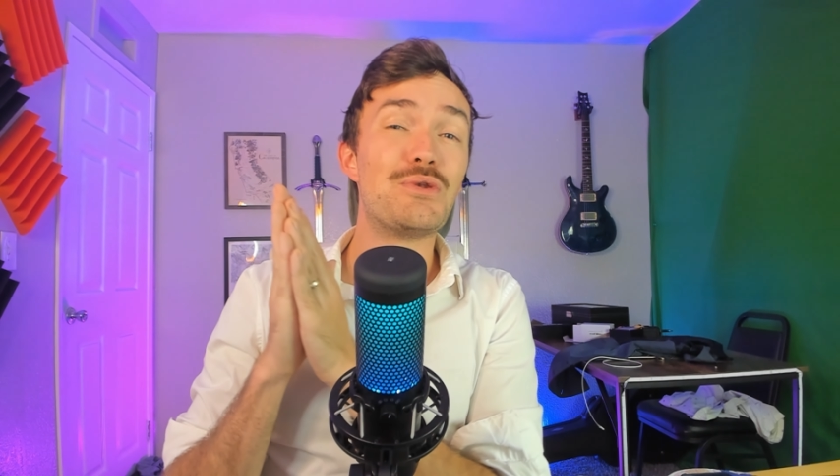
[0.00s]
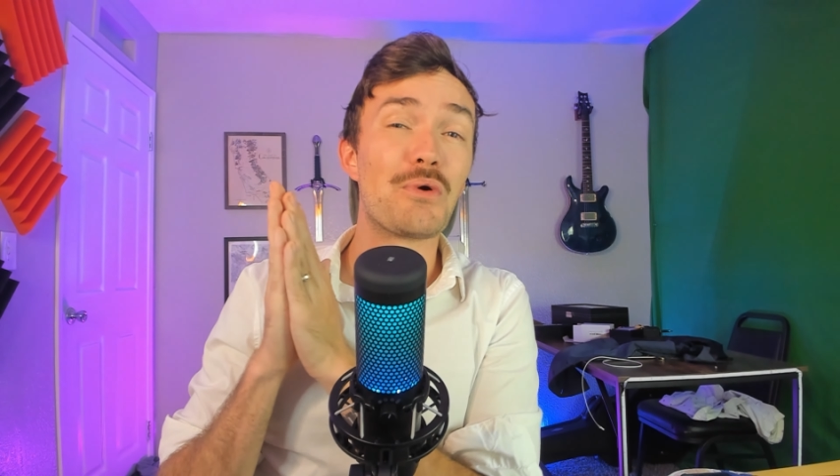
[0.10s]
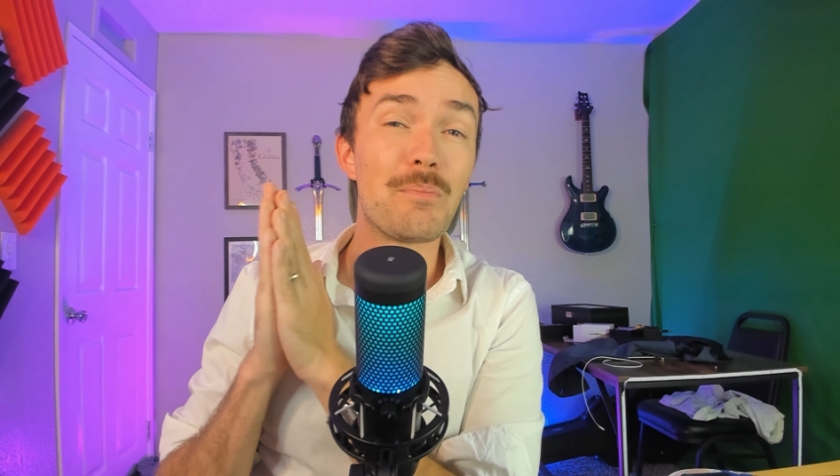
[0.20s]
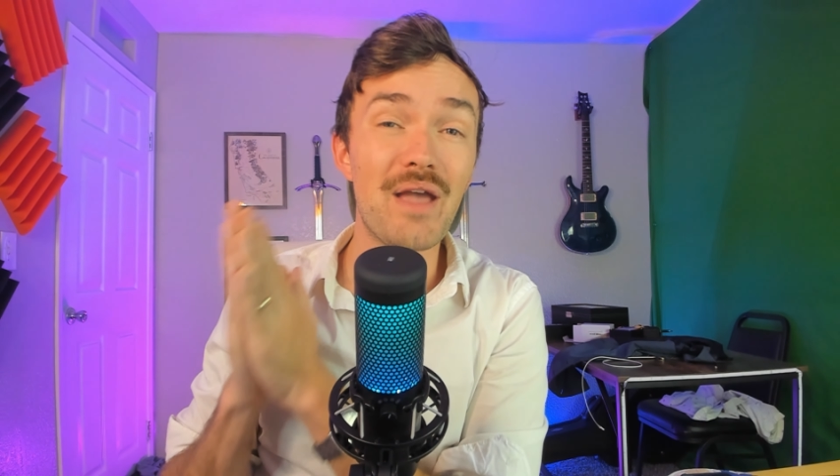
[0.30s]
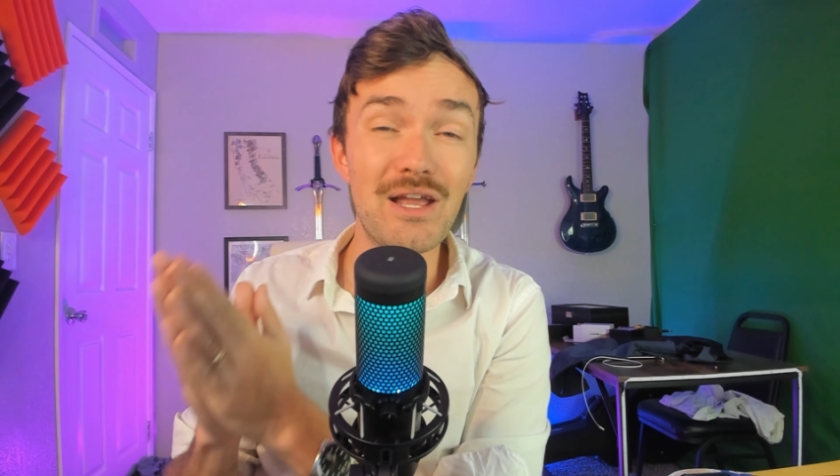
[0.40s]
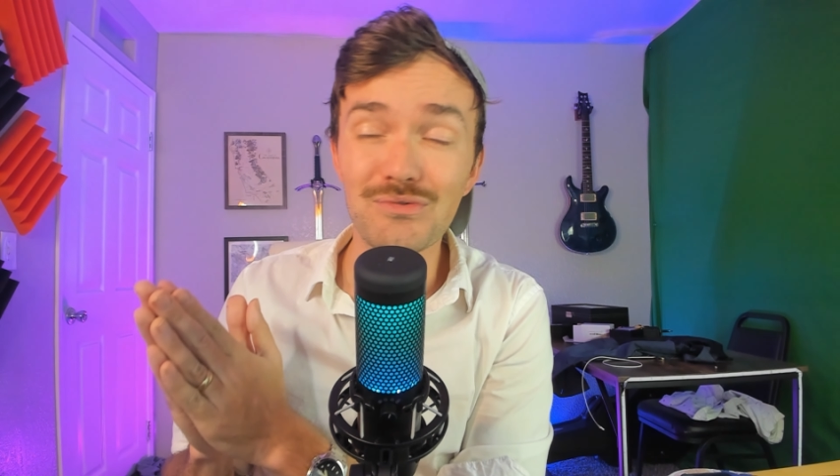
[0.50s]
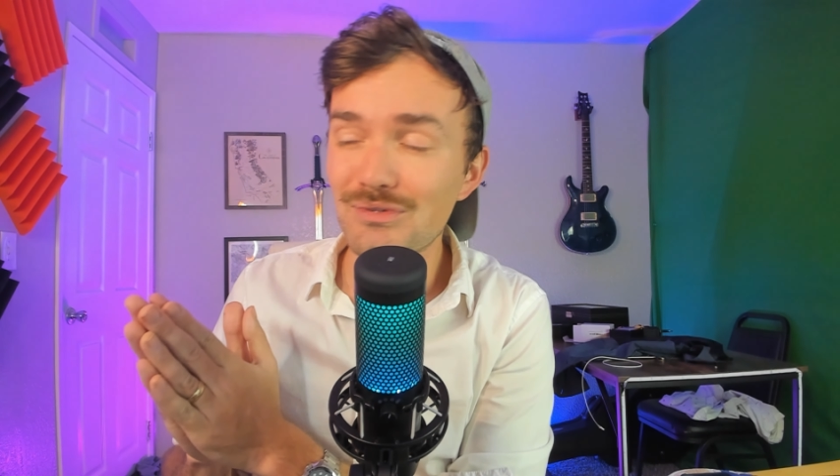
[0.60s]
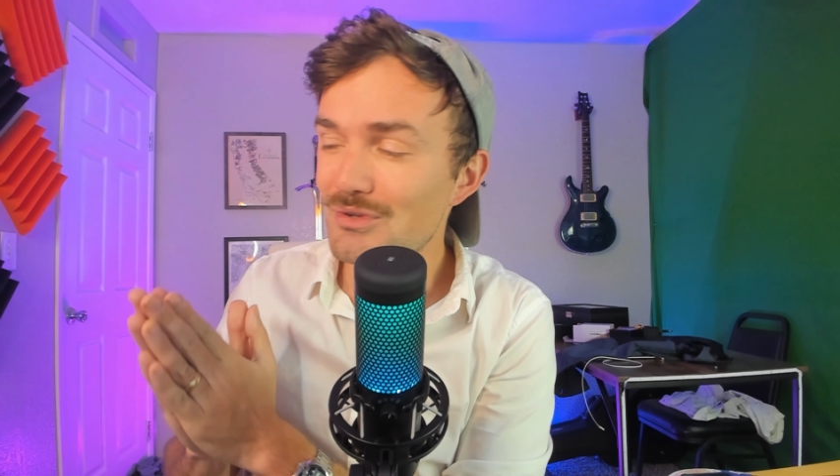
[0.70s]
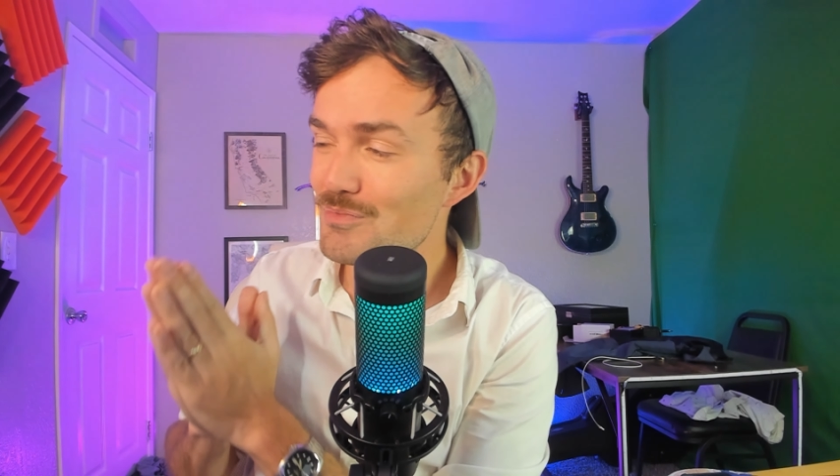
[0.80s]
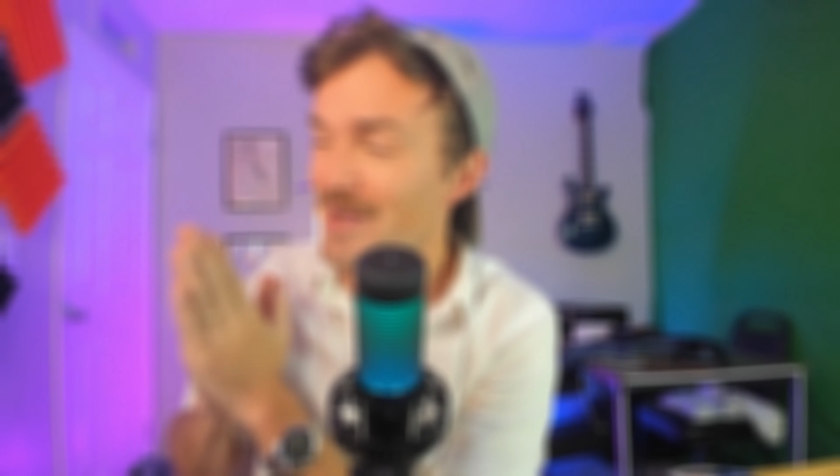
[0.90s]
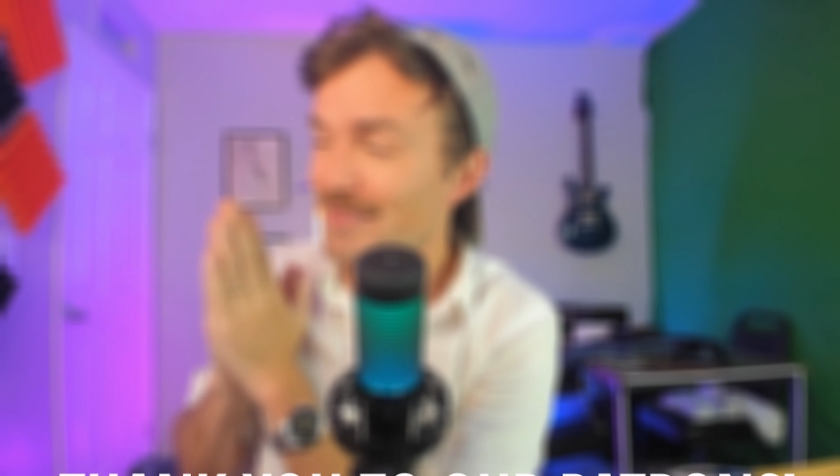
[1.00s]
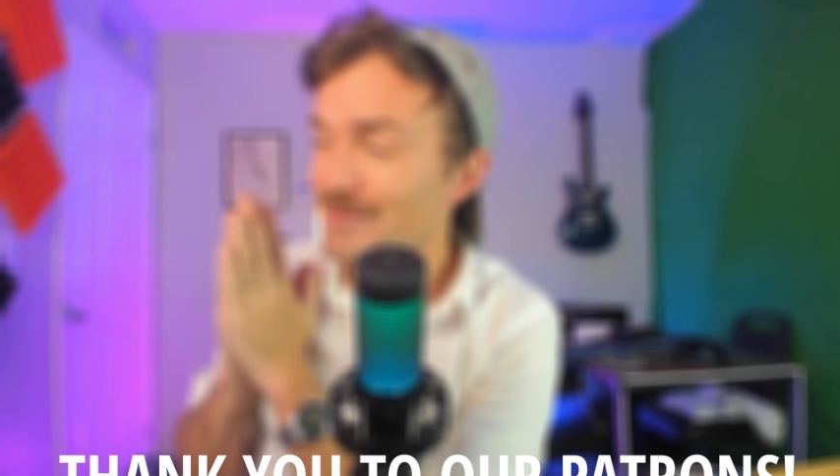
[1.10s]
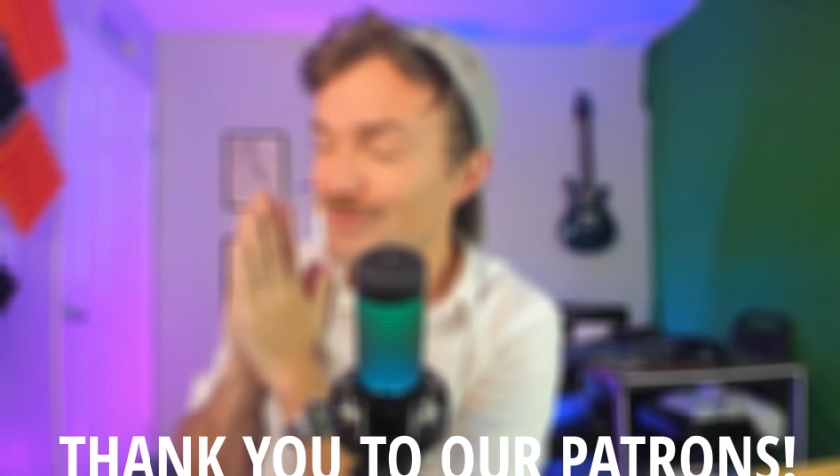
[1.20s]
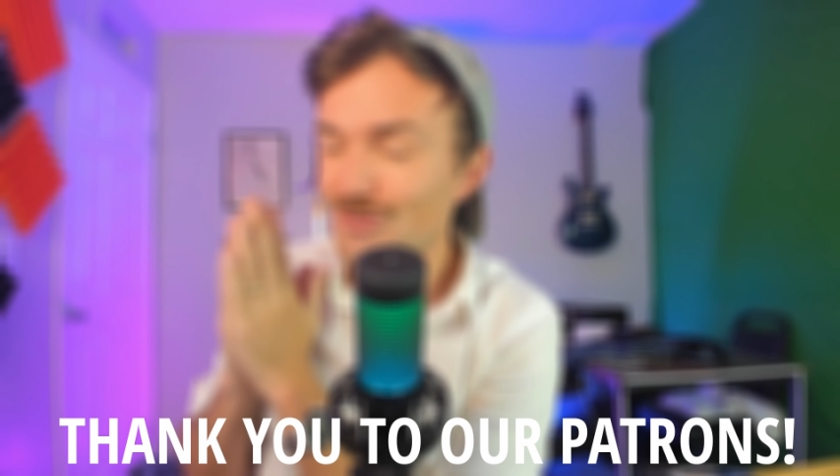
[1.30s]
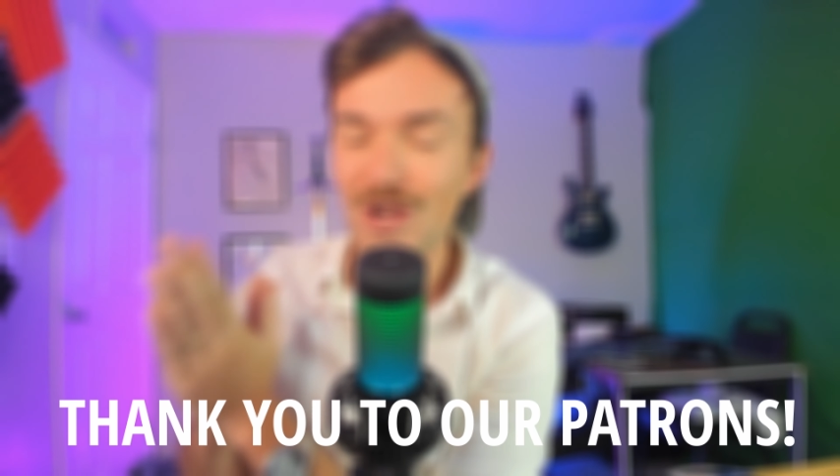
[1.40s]
to our patrons who make
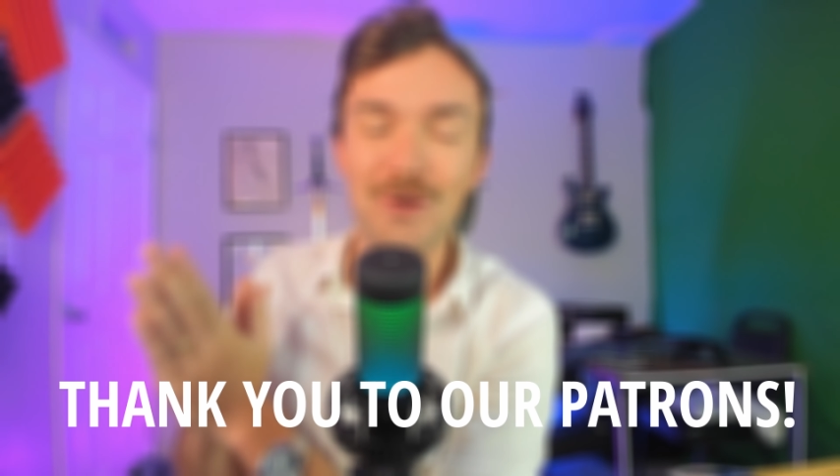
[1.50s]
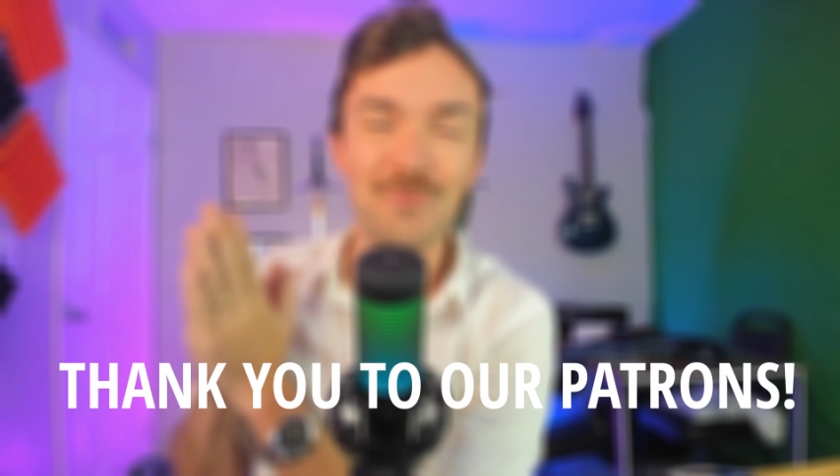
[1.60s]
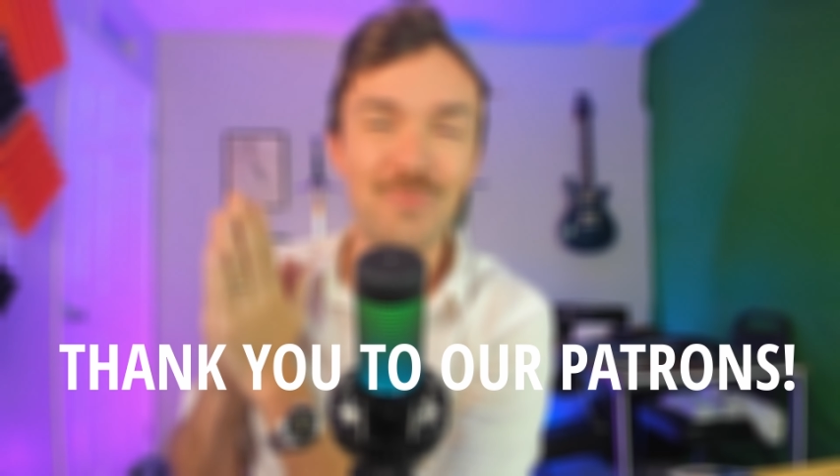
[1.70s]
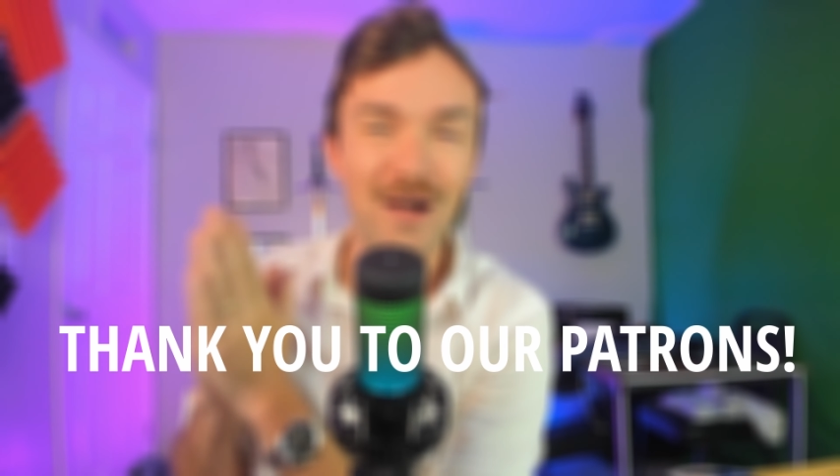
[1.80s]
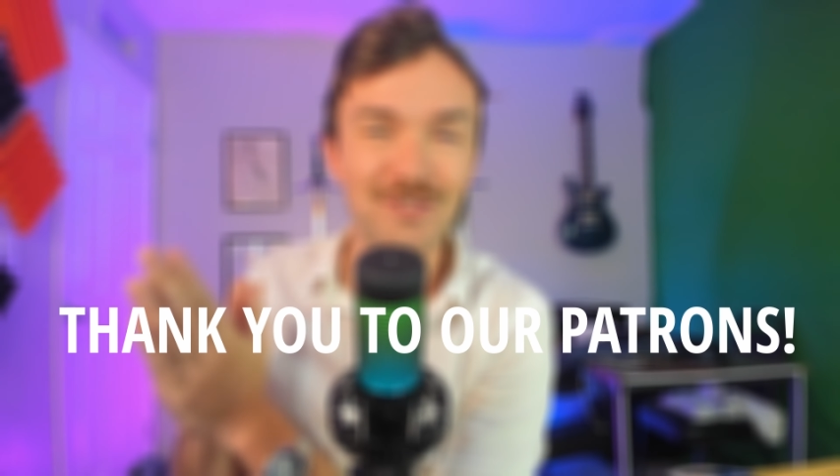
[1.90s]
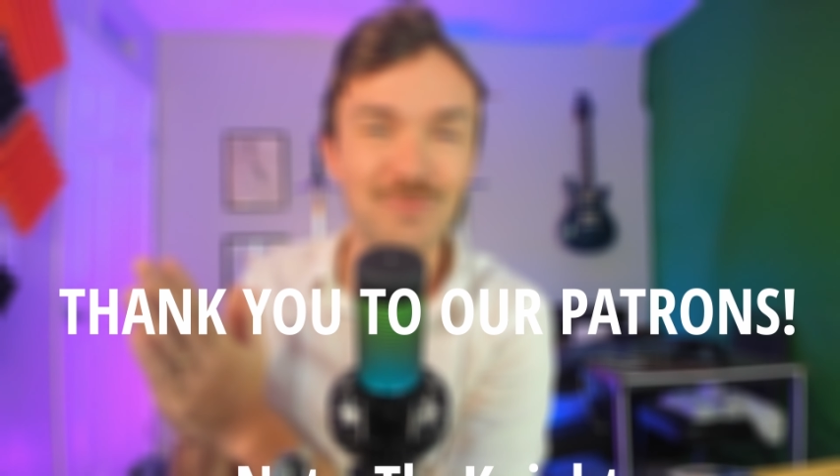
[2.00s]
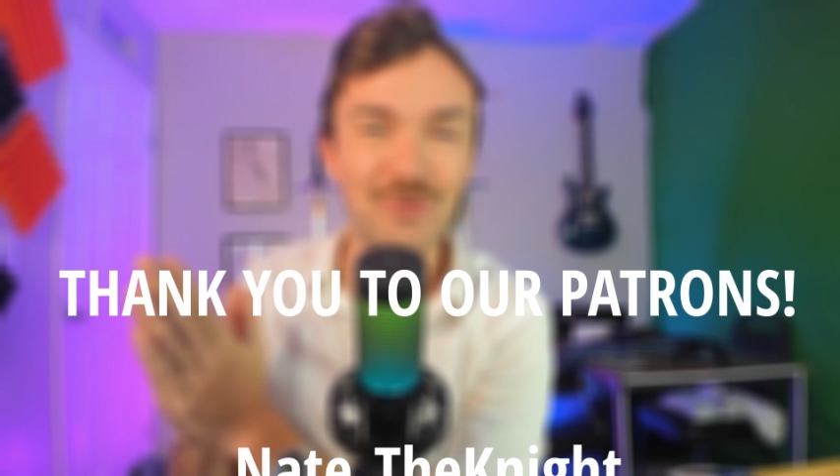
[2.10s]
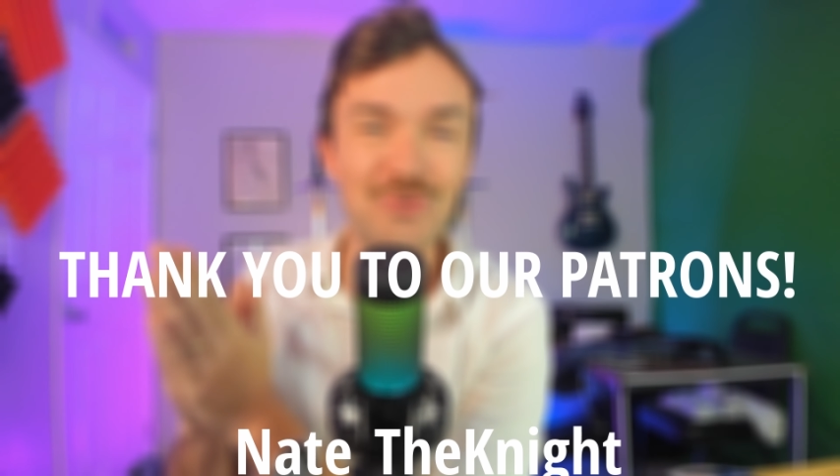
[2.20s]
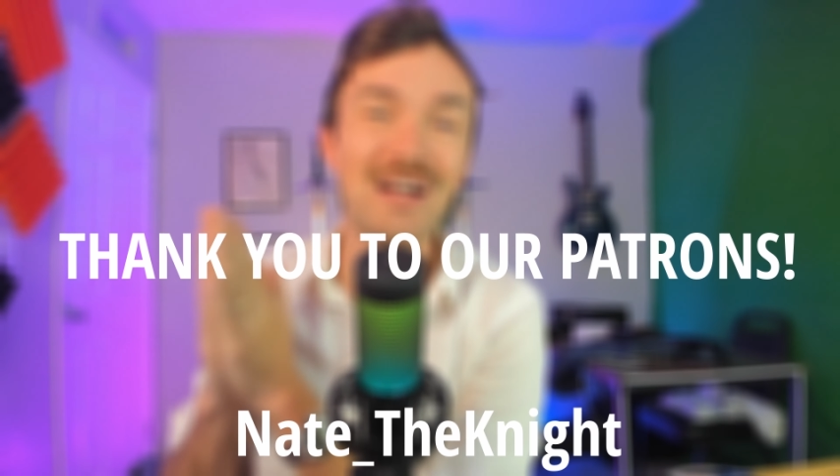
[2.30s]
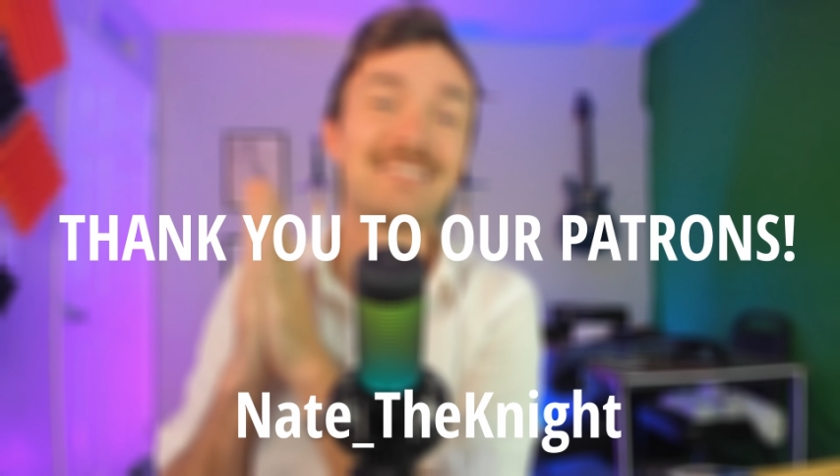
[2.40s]
this channel possible. You guys